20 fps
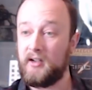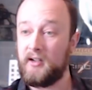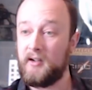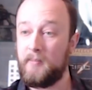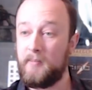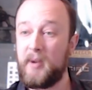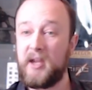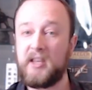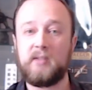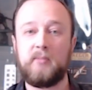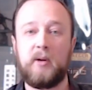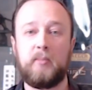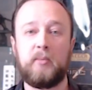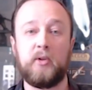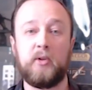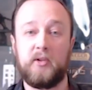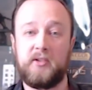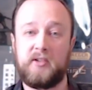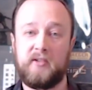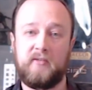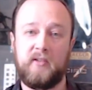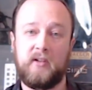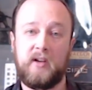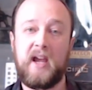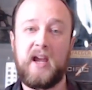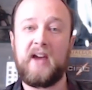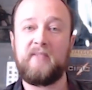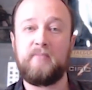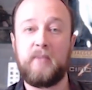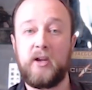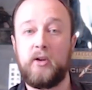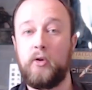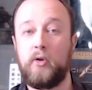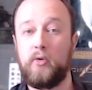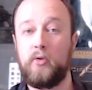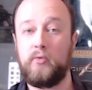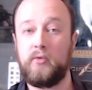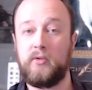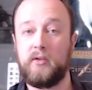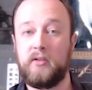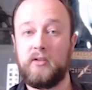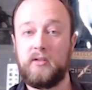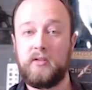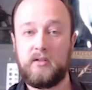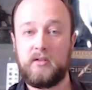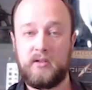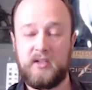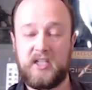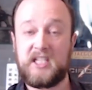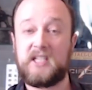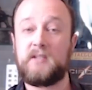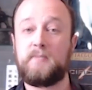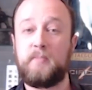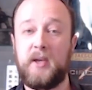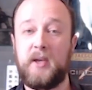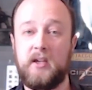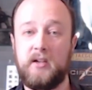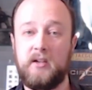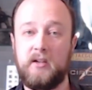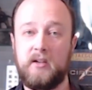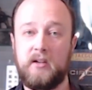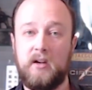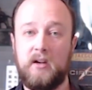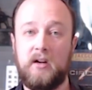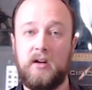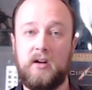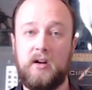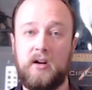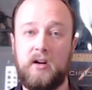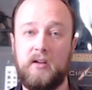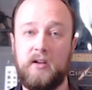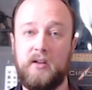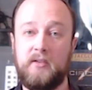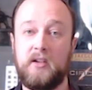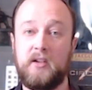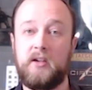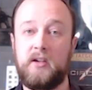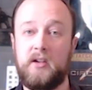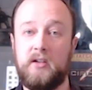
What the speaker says: paint them up a little different, have my own spin on the